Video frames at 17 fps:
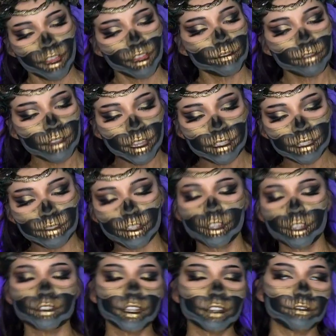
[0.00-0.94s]
For those of you
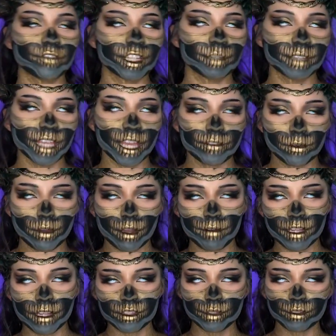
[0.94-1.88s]
who don't follow me everywhere
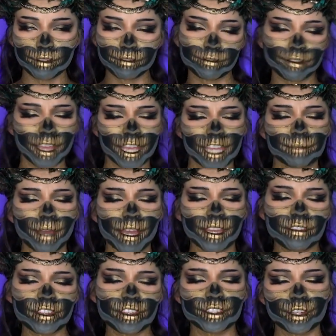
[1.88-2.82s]
else, you can find my
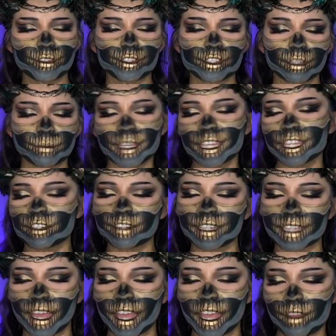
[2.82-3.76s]
other social media
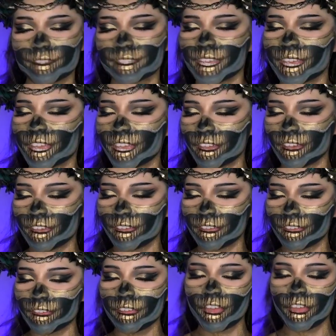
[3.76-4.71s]
accounts
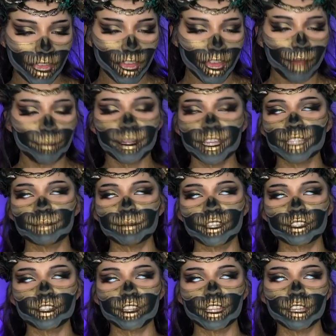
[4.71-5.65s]
here. Please make
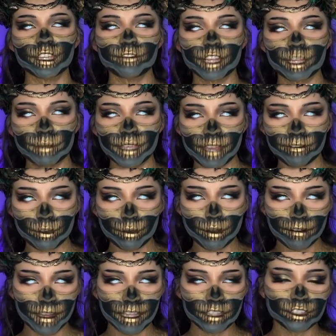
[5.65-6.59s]
sure that you follow me
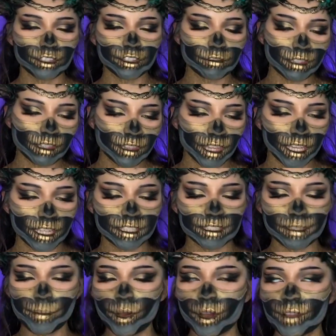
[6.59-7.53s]
everywhere else. Do the things,
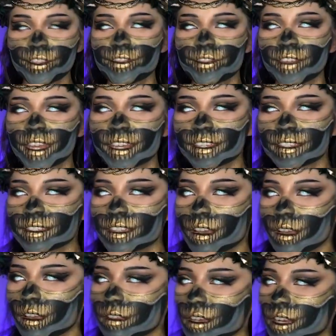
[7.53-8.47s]
support the things,
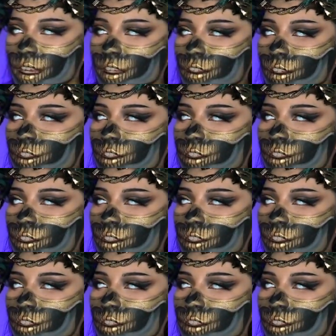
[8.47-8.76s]
then I can do